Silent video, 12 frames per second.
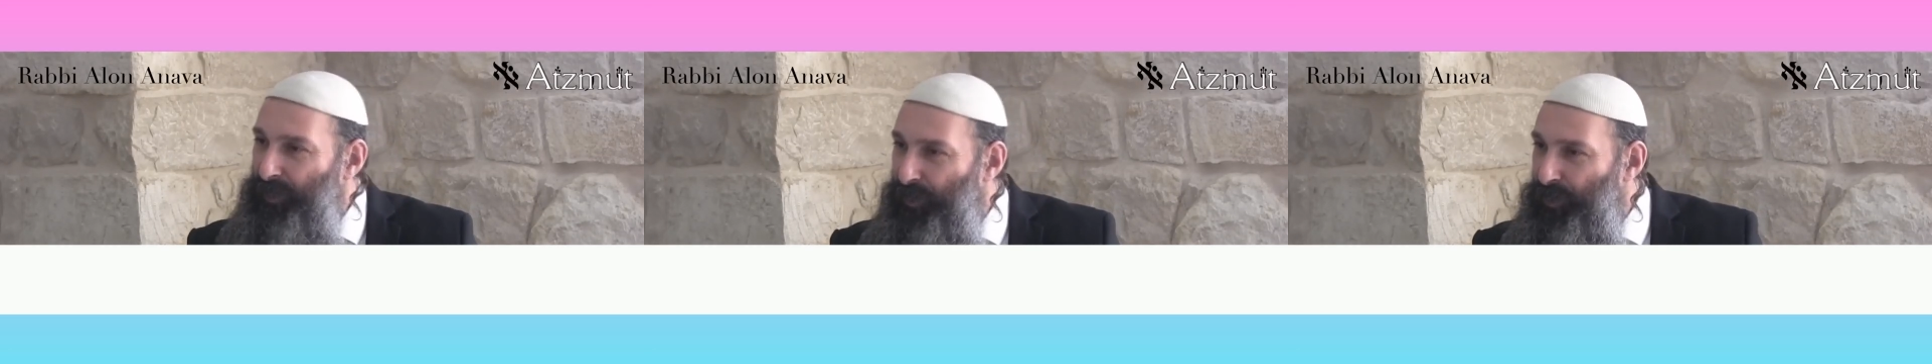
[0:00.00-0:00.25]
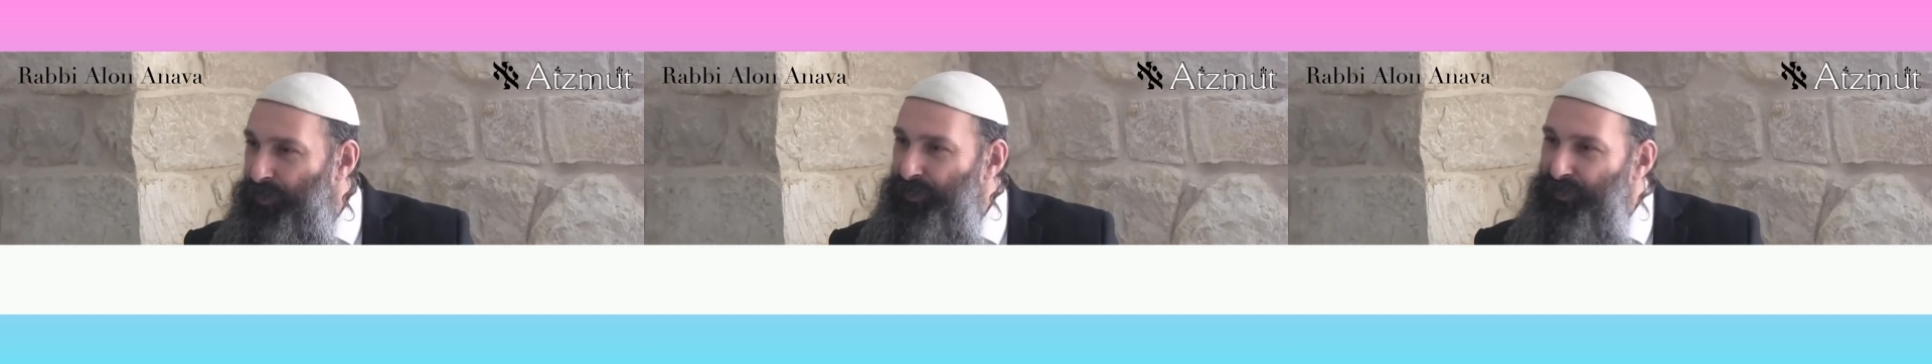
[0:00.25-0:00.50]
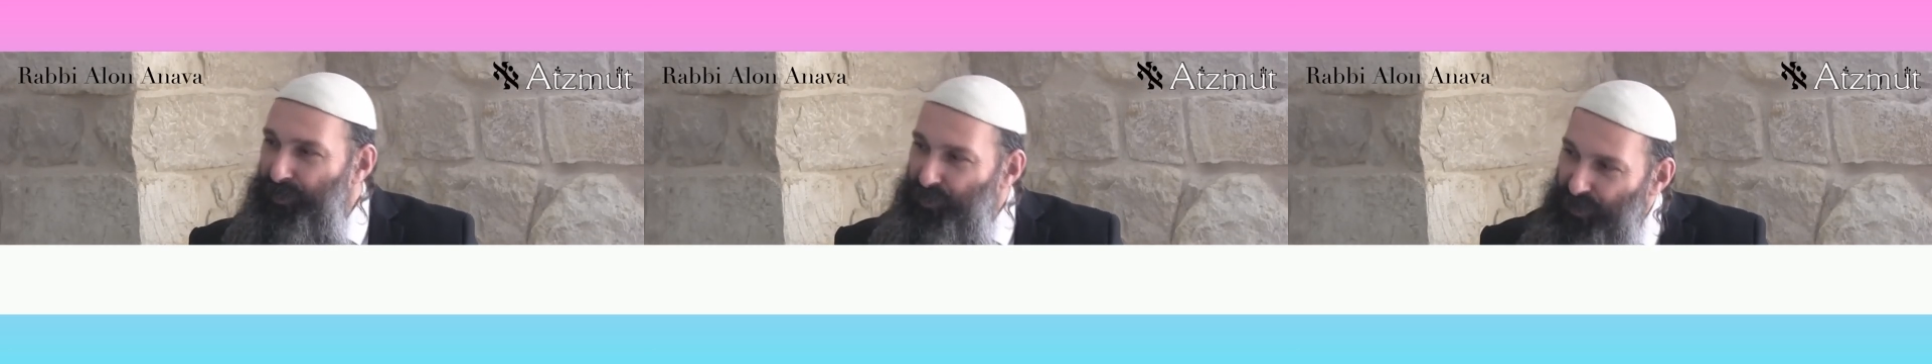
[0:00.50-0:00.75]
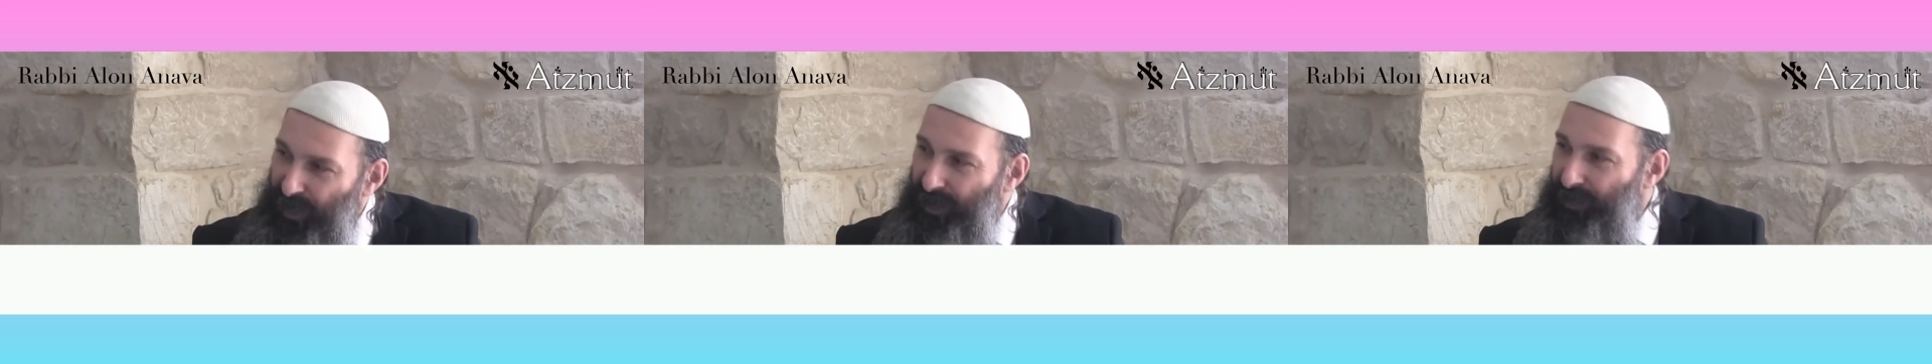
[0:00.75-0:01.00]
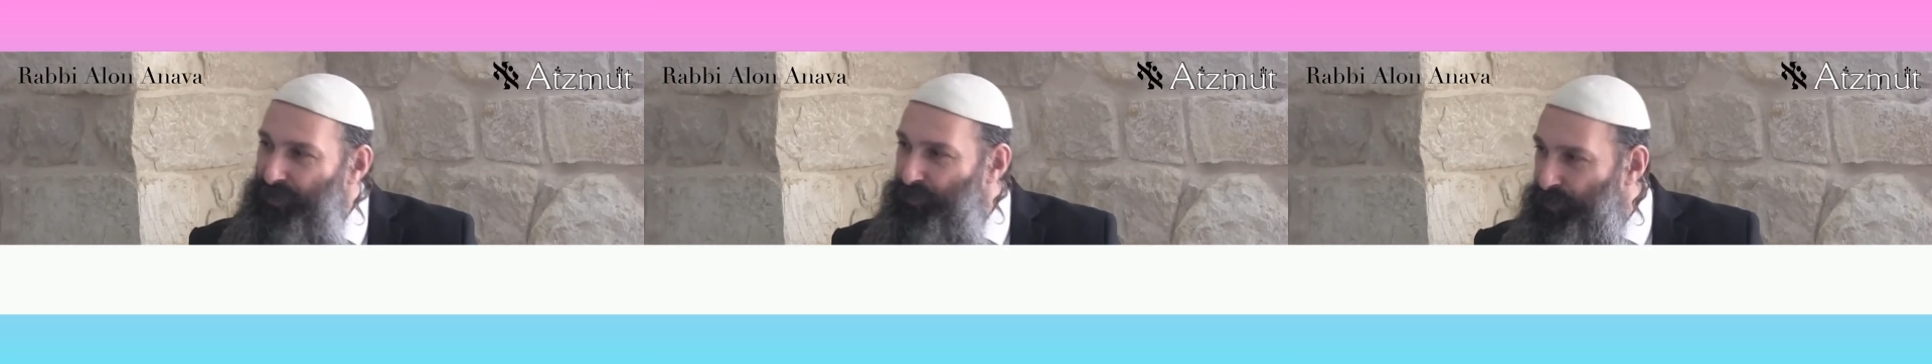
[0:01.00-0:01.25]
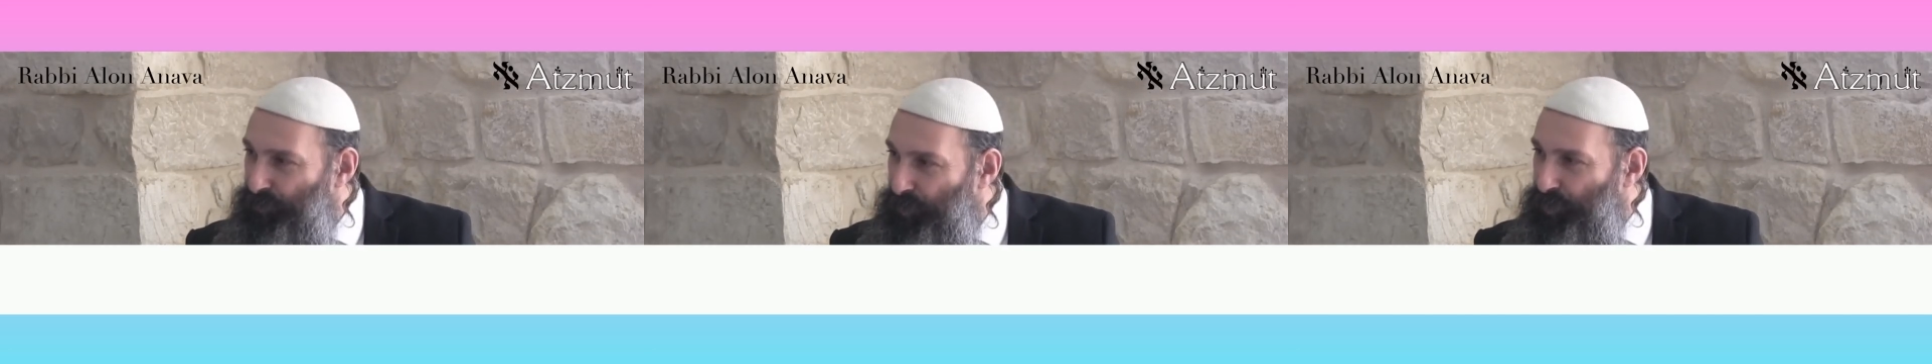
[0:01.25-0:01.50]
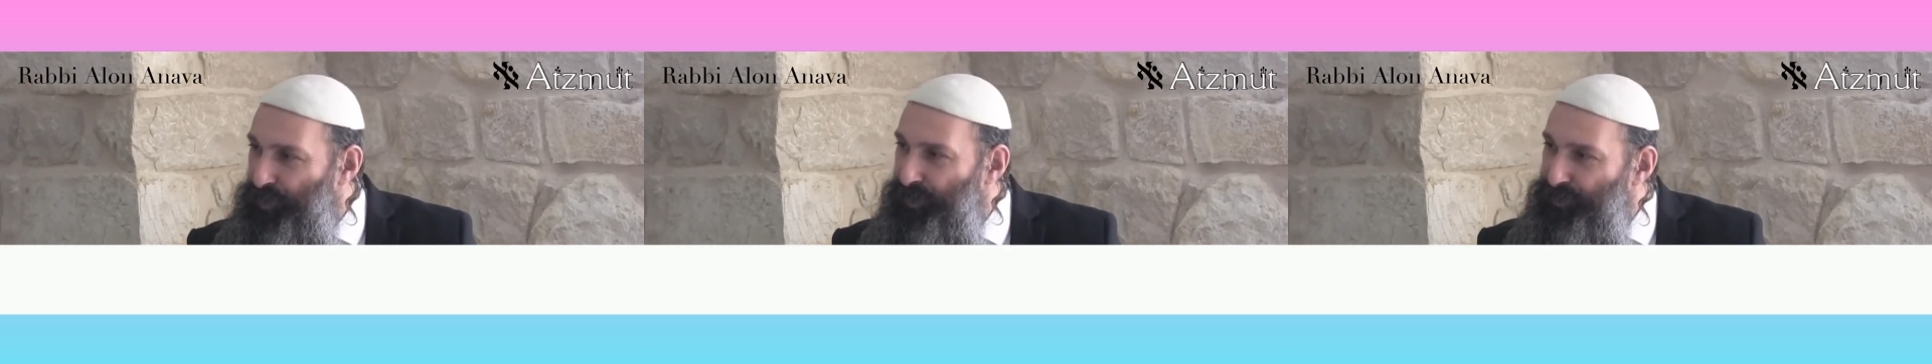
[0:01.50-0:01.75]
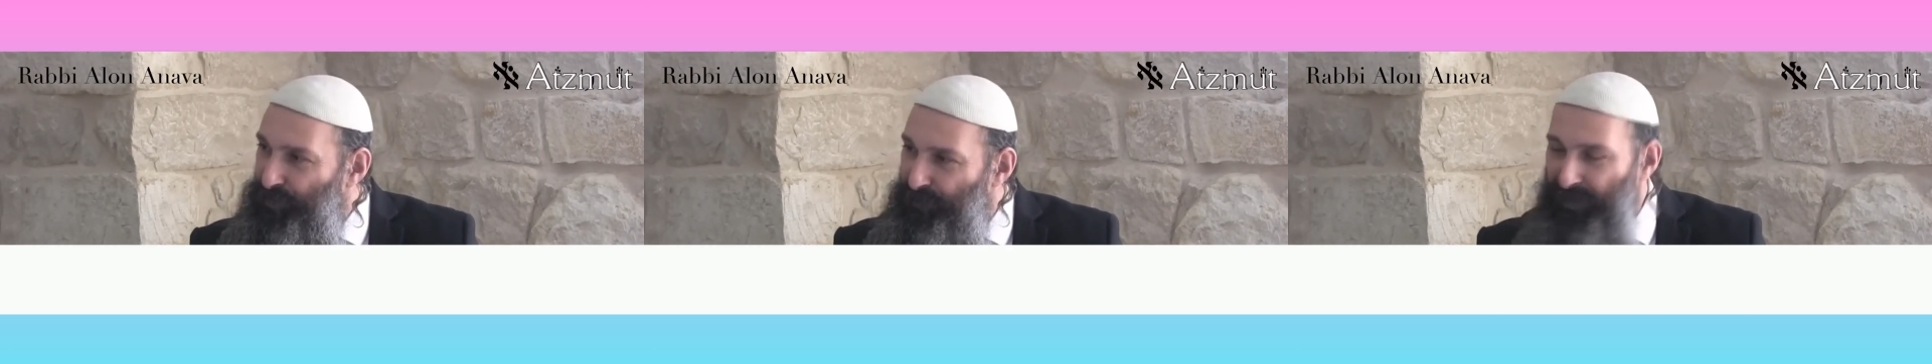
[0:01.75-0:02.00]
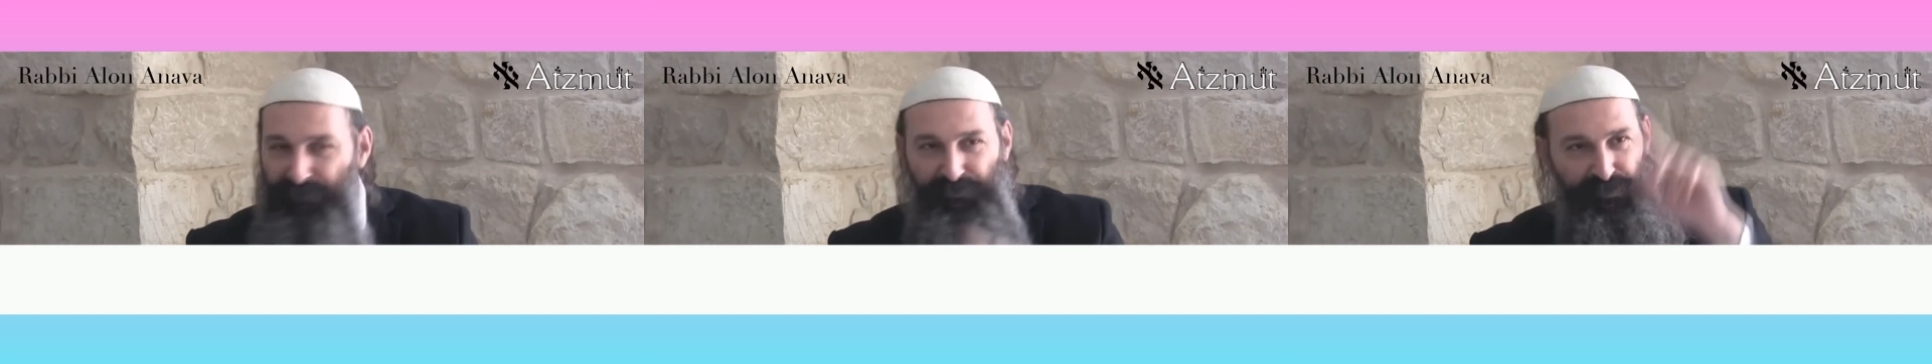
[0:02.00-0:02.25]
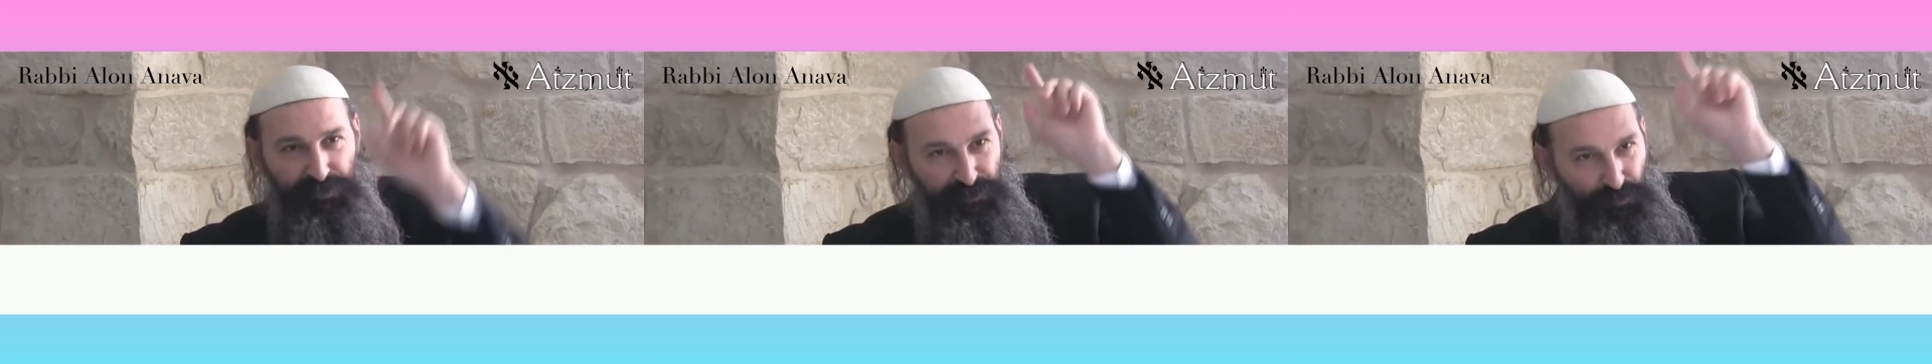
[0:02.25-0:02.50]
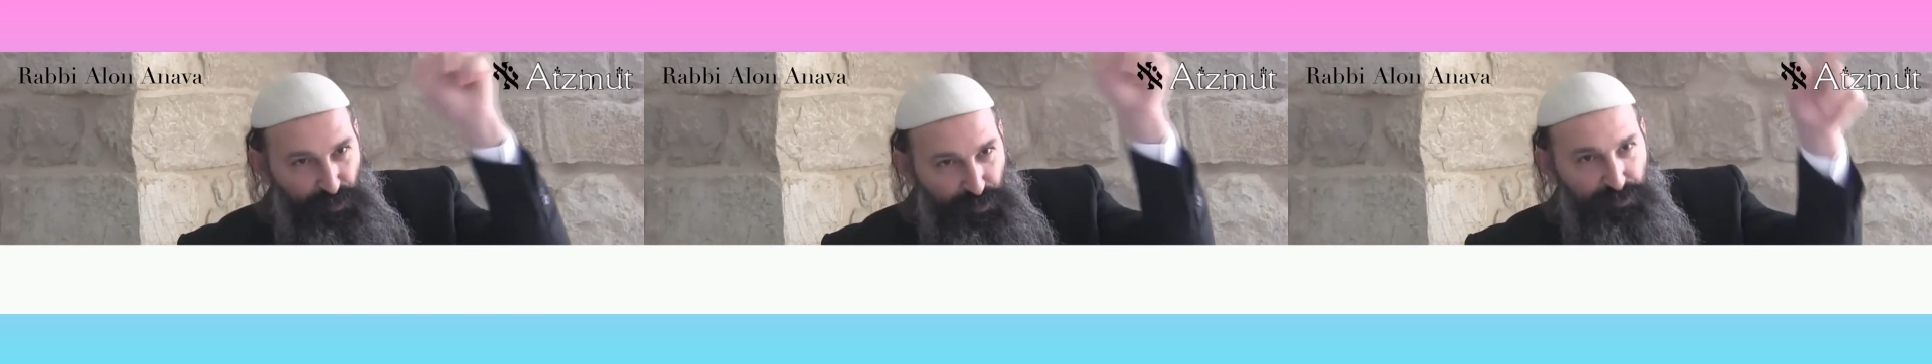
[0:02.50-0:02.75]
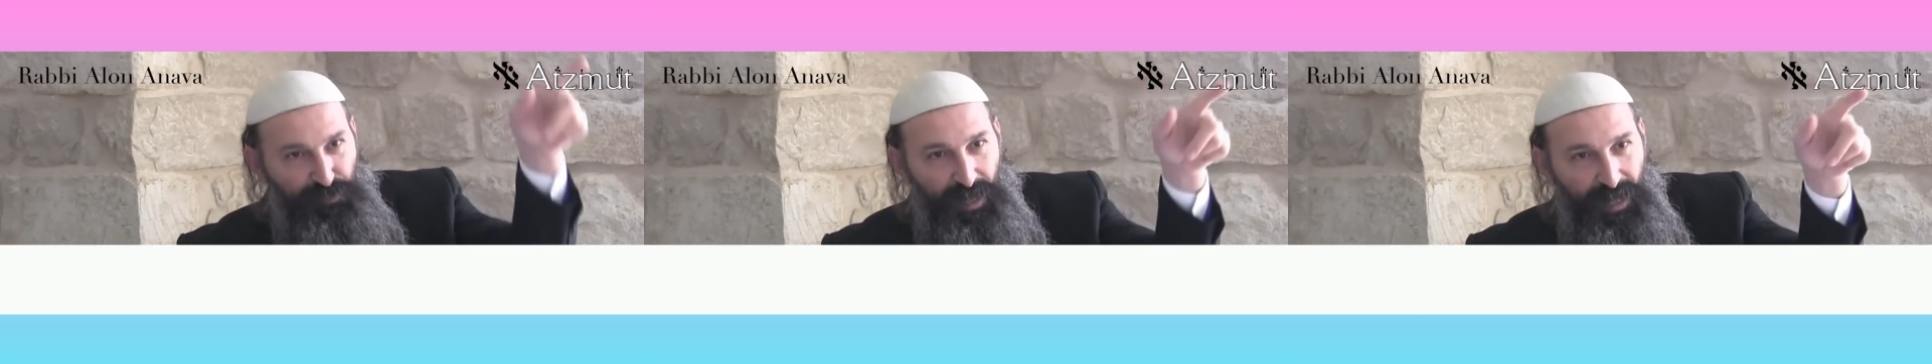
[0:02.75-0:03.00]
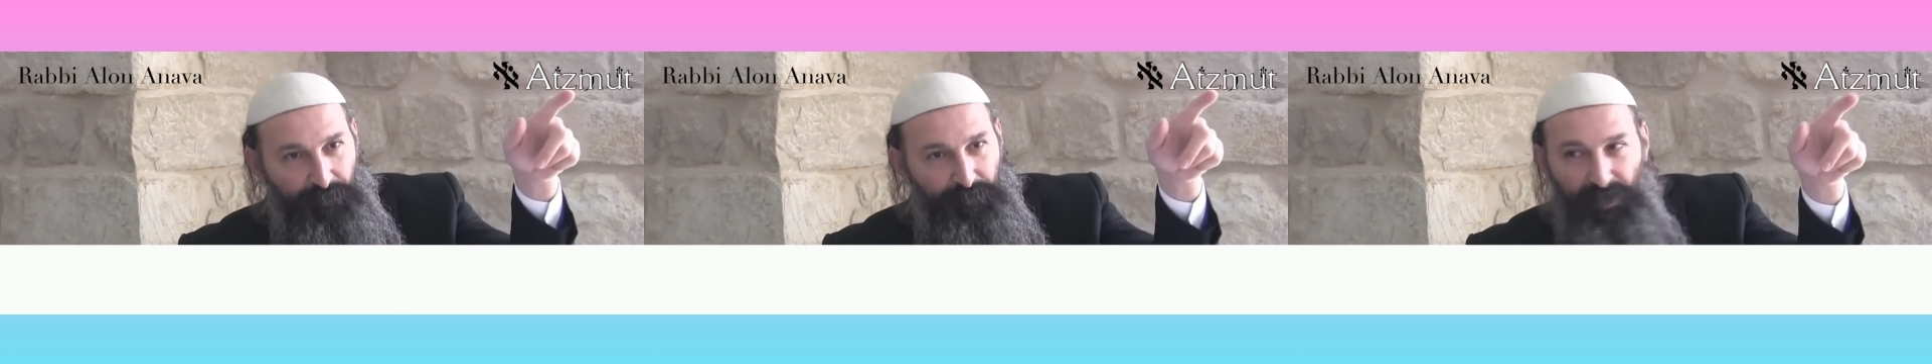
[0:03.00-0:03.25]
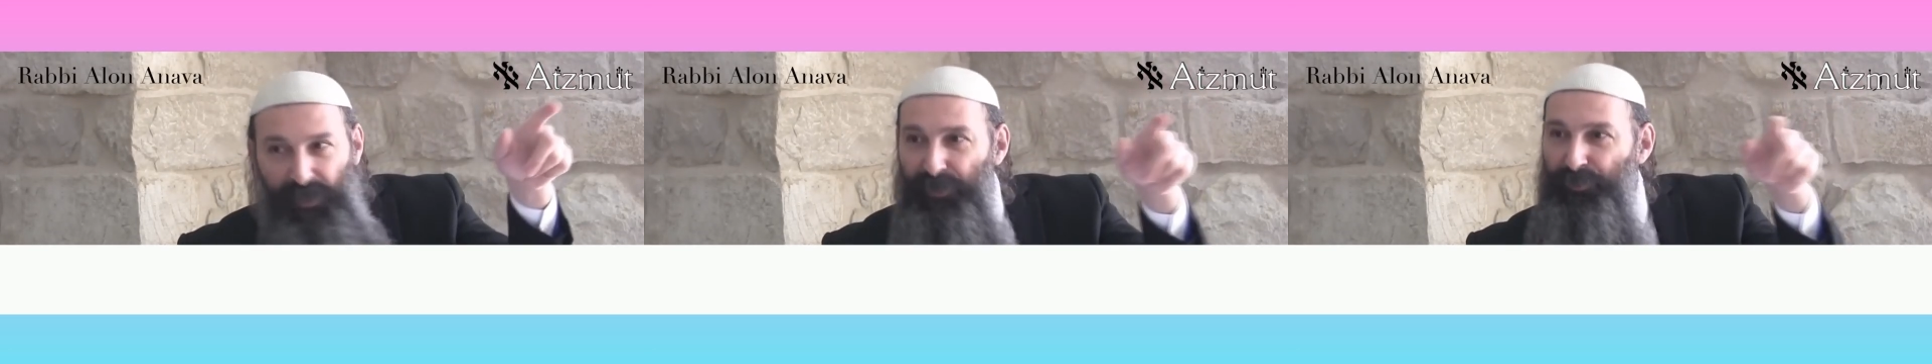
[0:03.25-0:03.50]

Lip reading: not only that you're getting your reward and your benefit in the world to come,